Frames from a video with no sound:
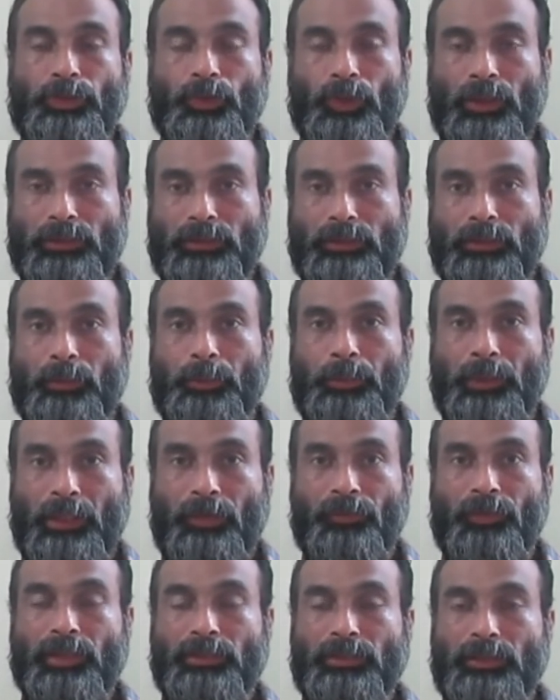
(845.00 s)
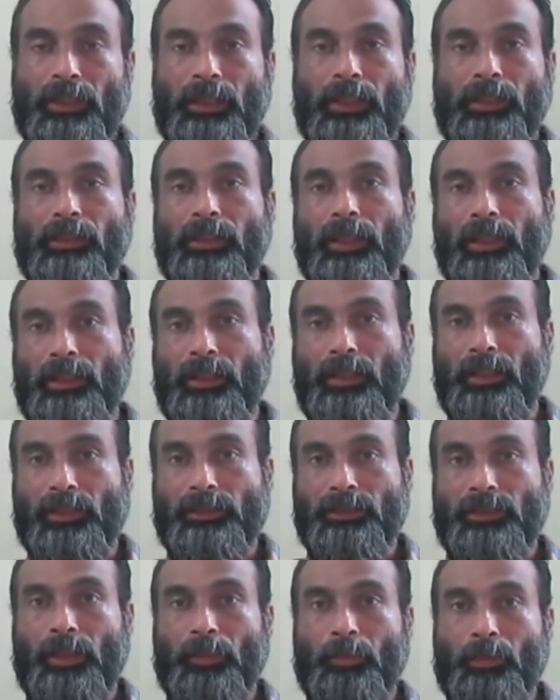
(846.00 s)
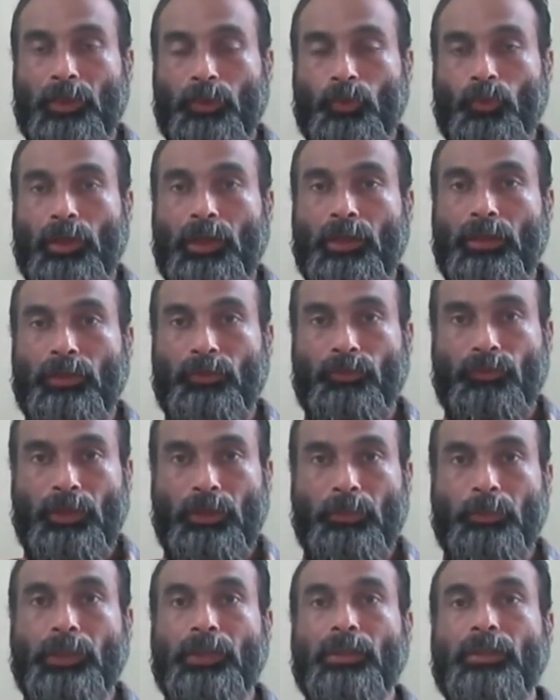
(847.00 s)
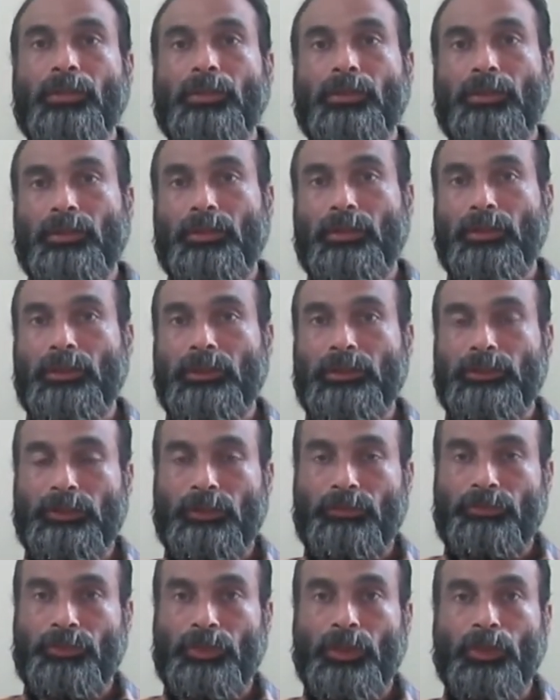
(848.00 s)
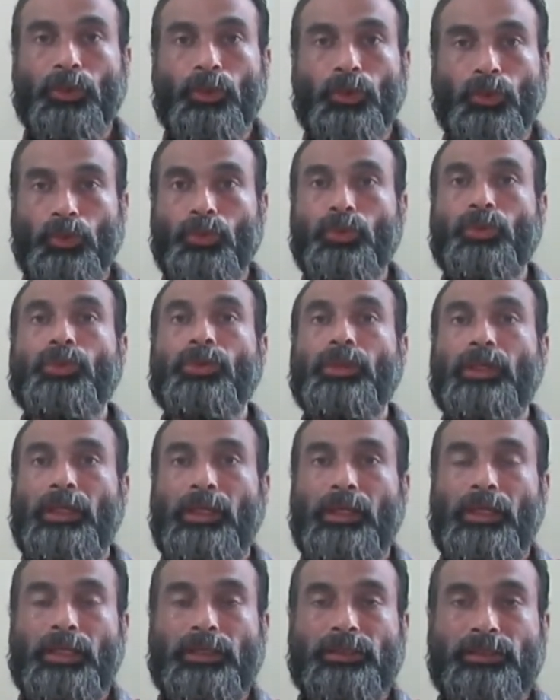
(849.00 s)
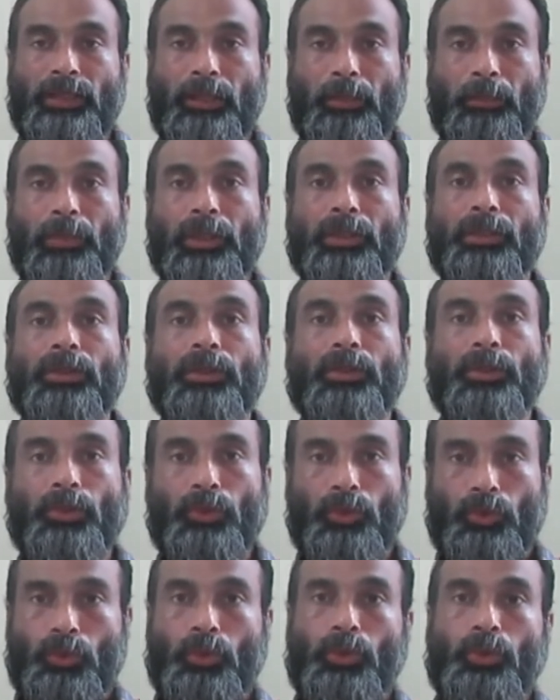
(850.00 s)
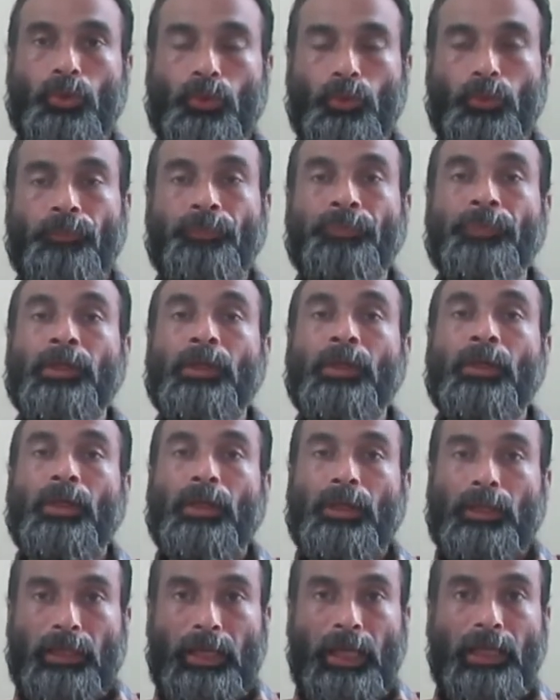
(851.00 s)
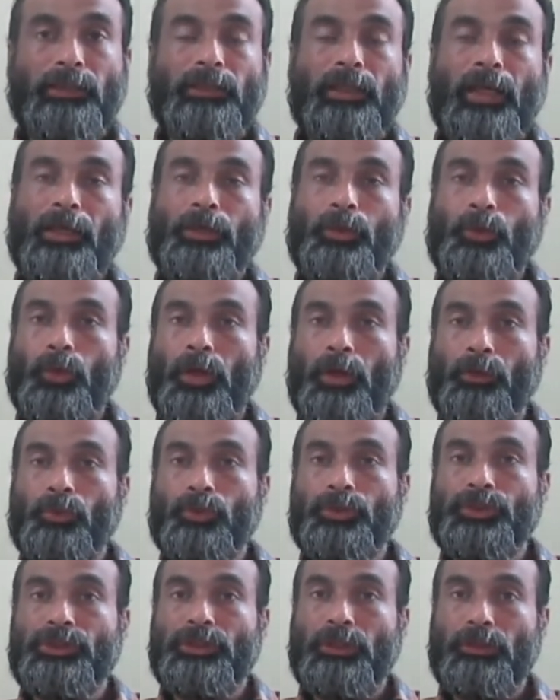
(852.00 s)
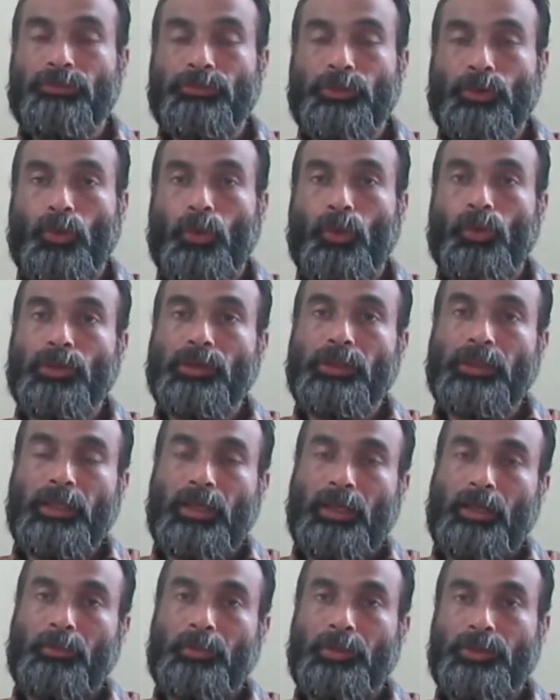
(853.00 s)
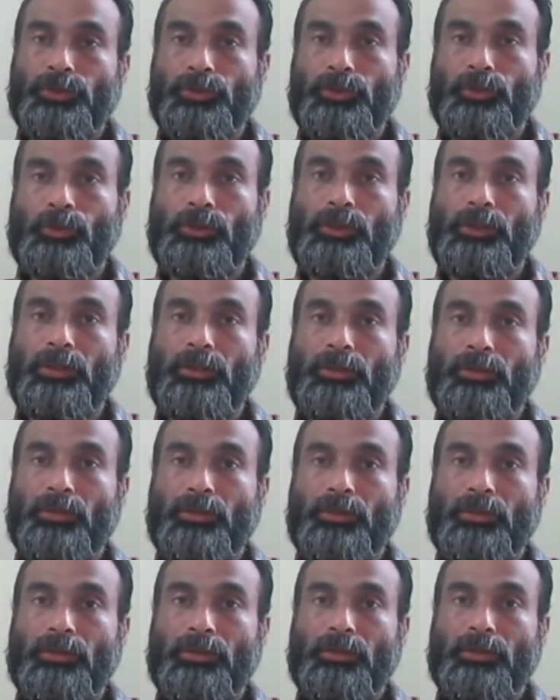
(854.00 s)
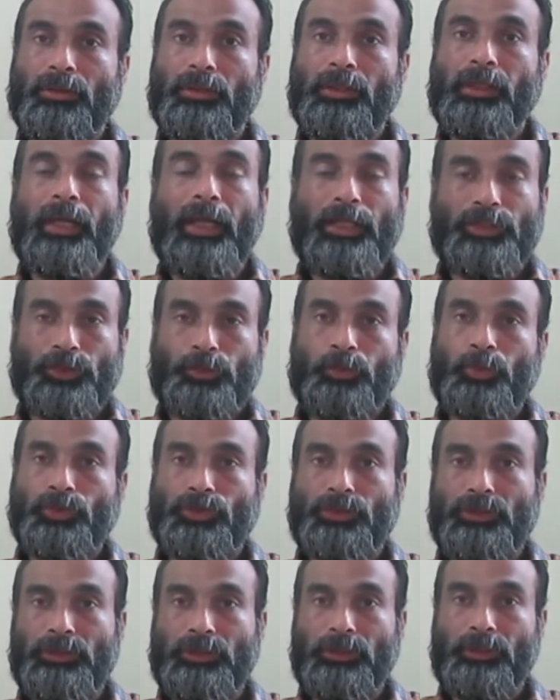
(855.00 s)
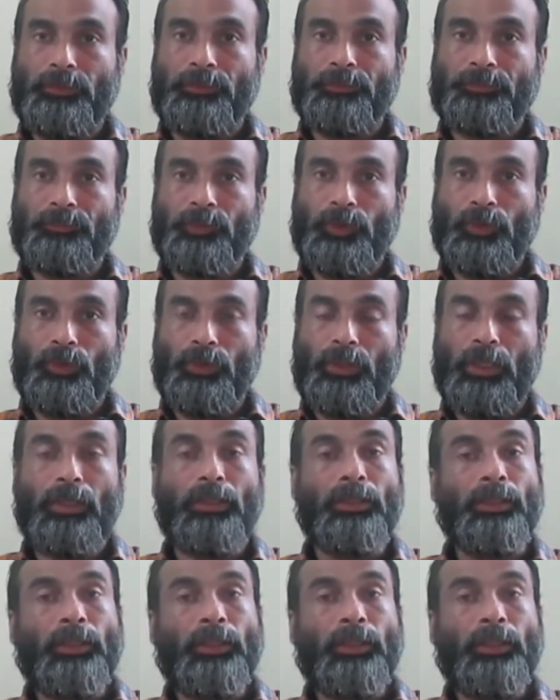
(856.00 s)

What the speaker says: was previously in the index number 1 will be shifted to index number 2. Like that you have to shift all the elements to the next position. Okay,